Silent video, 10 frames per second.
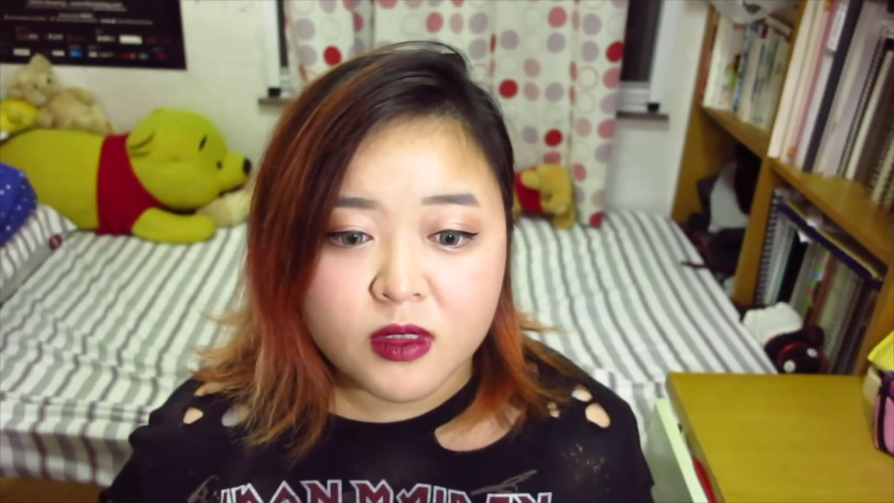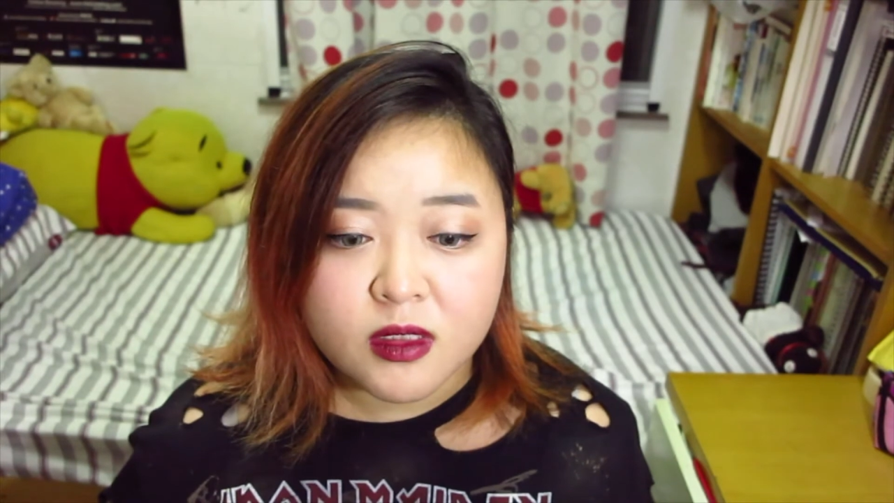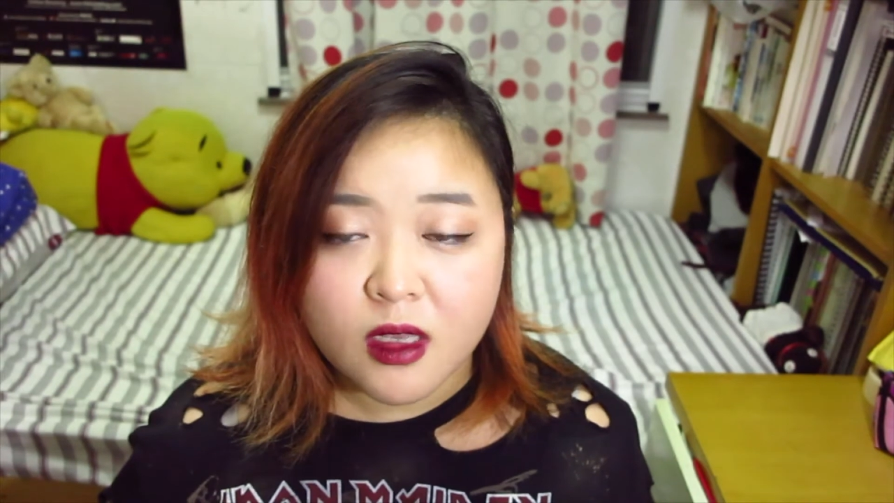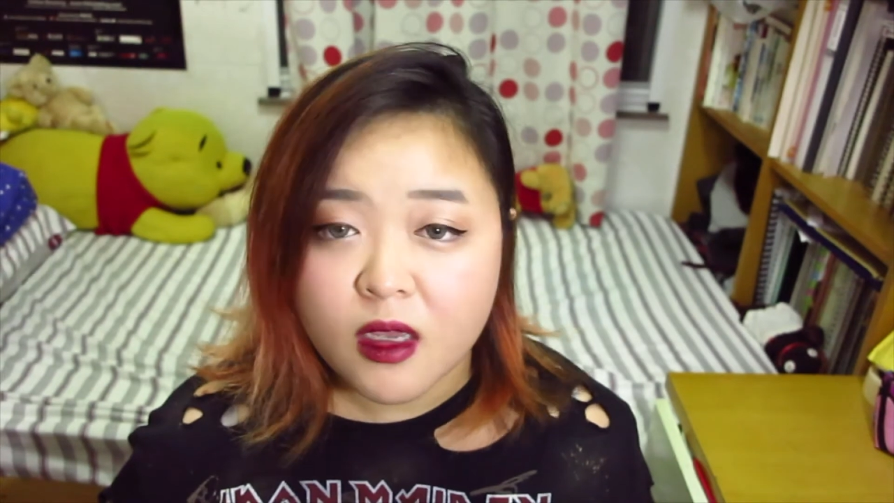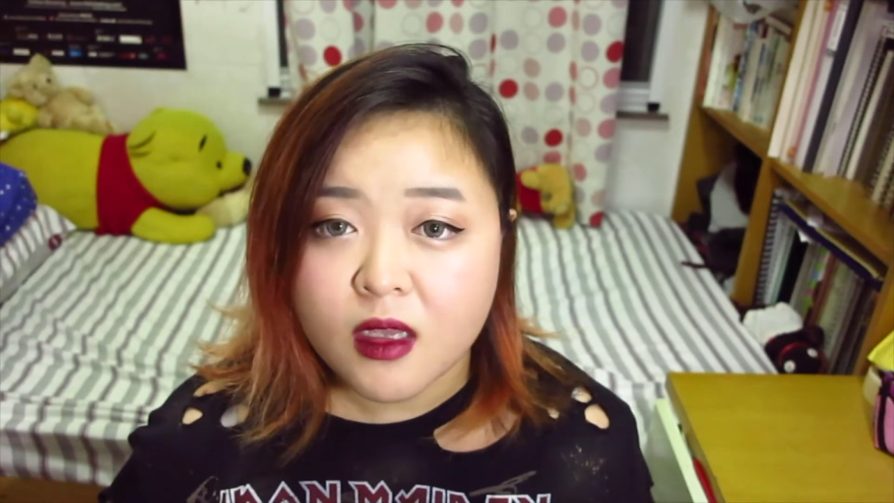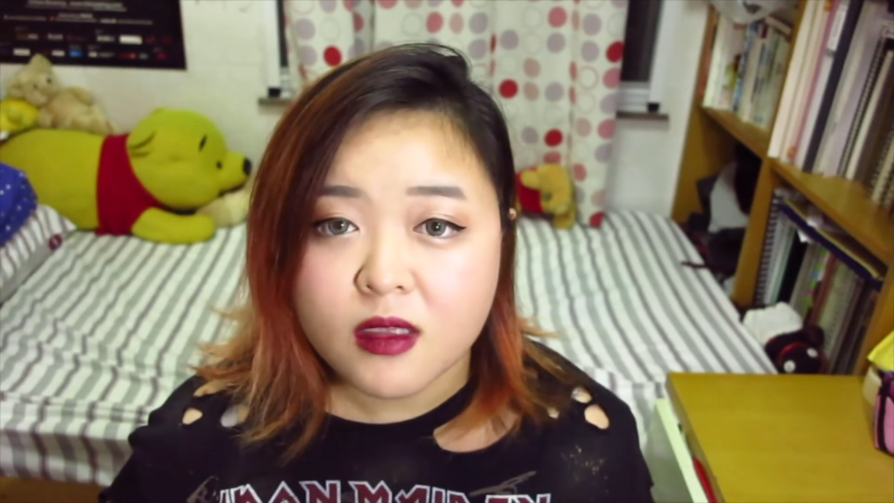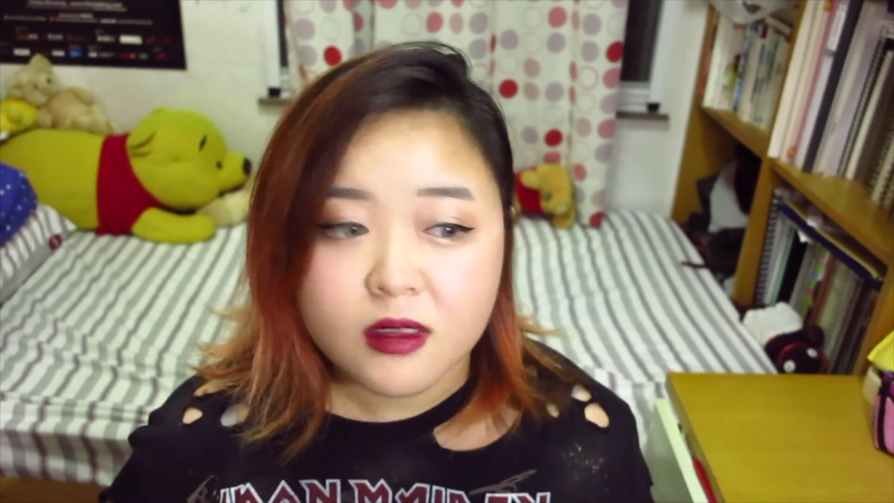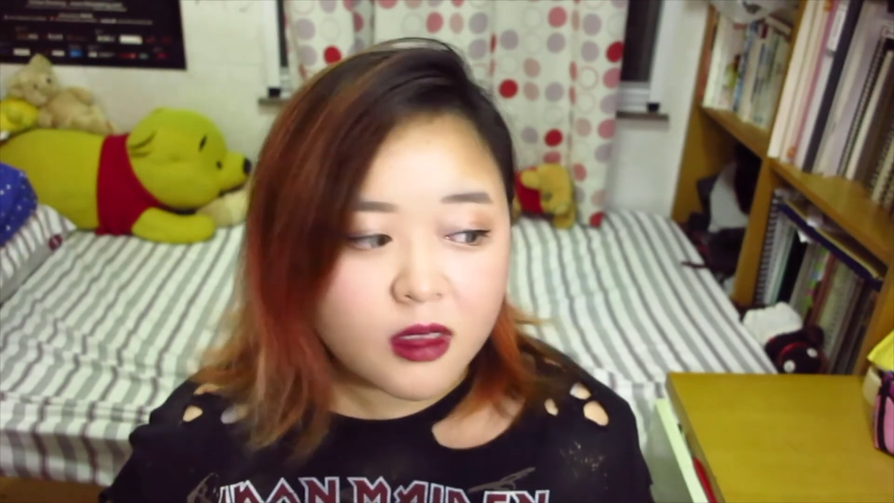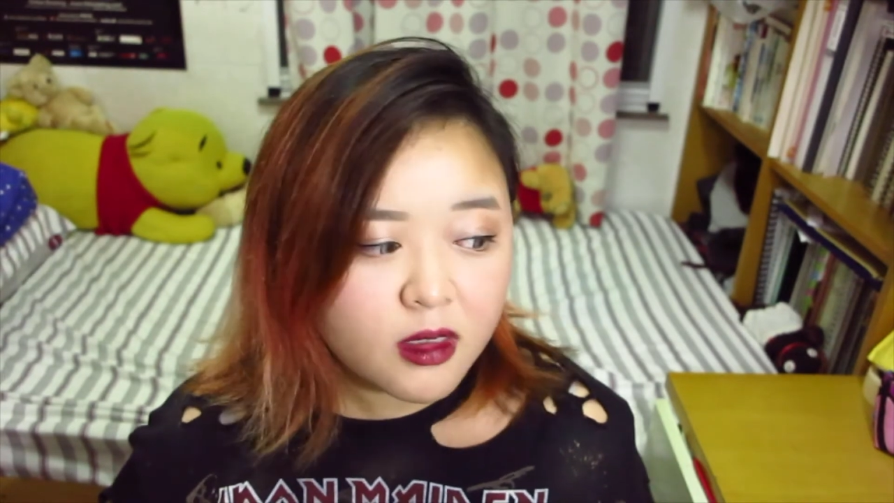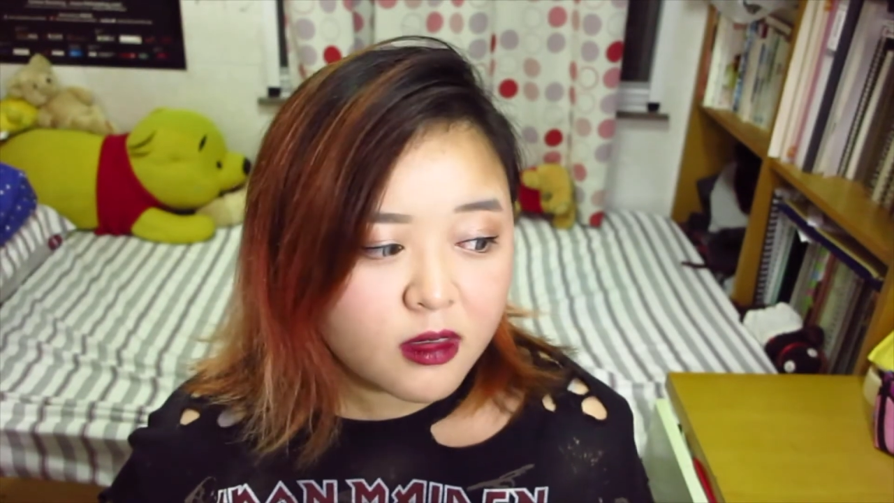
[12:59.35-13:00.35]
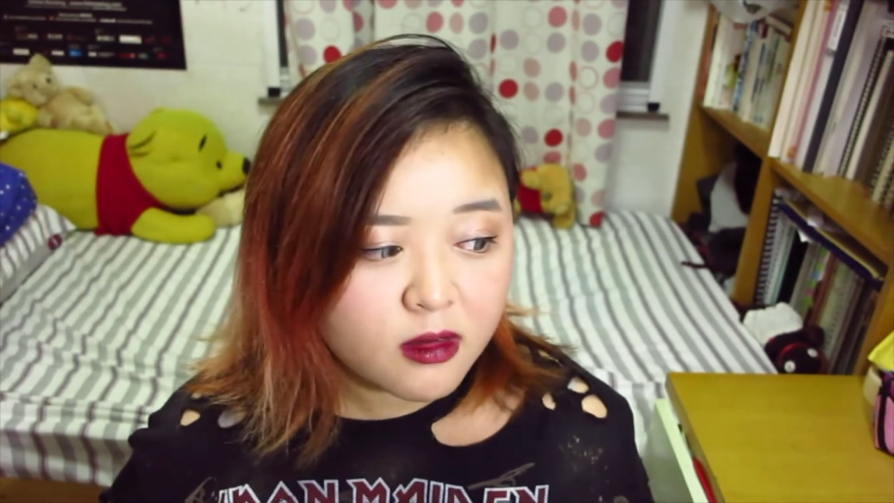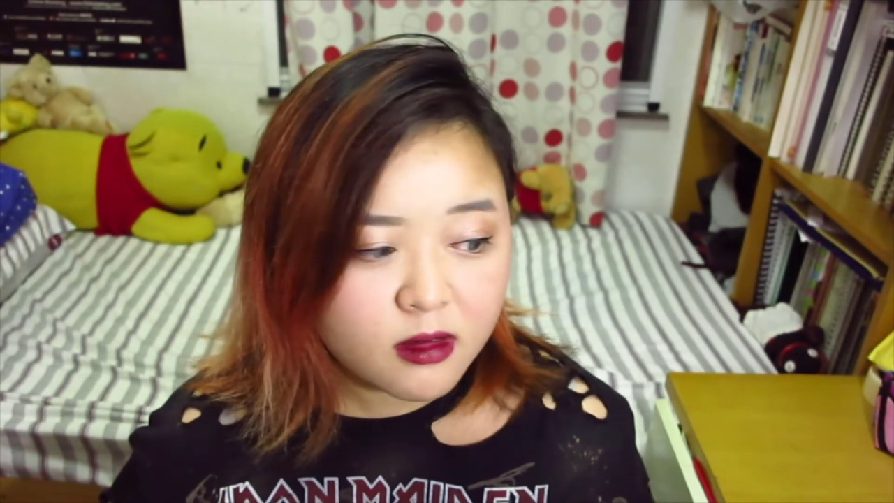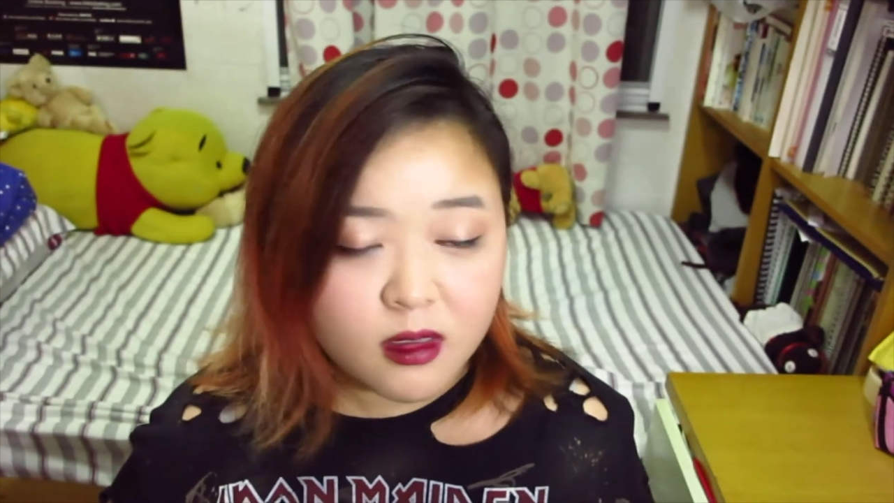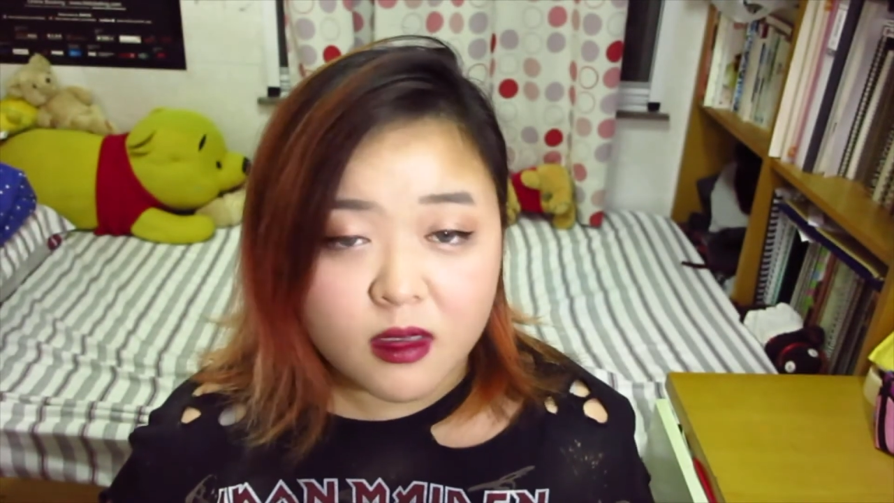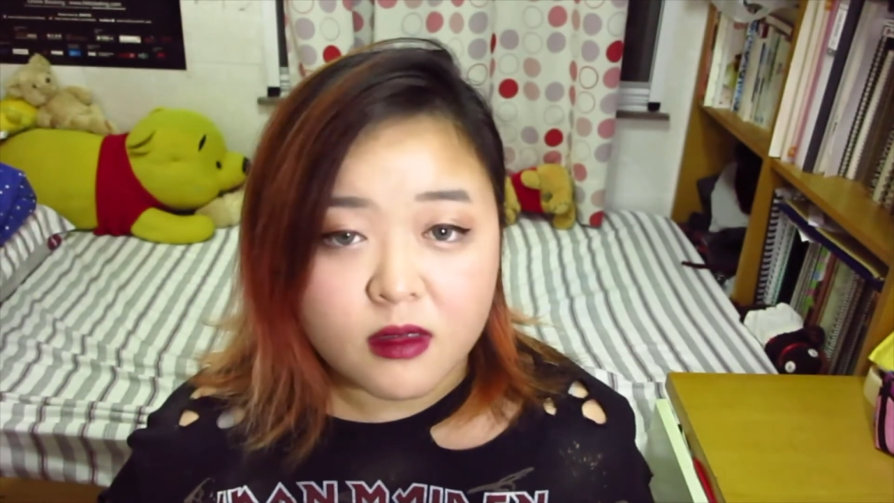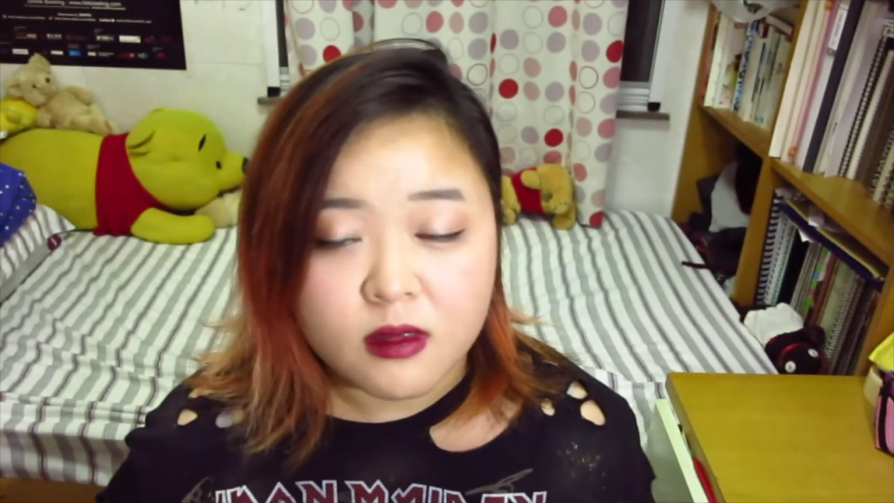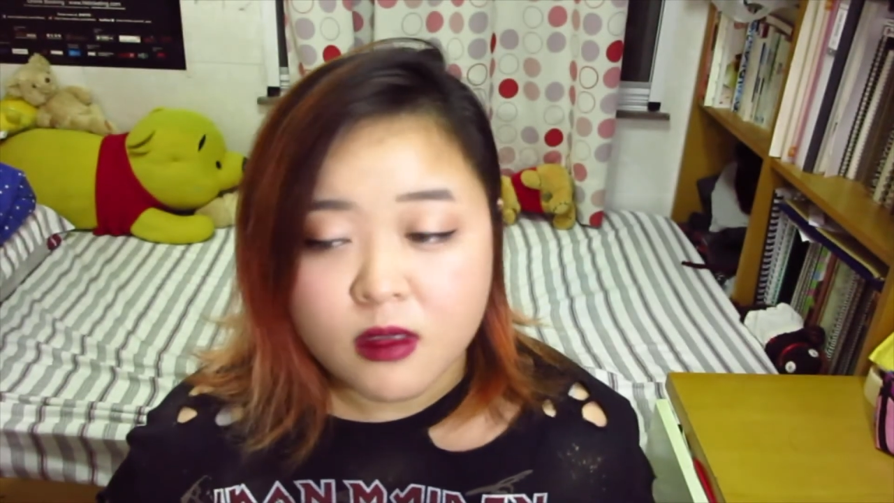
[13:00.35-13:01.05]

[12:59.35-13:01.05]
say it? Like, yeah.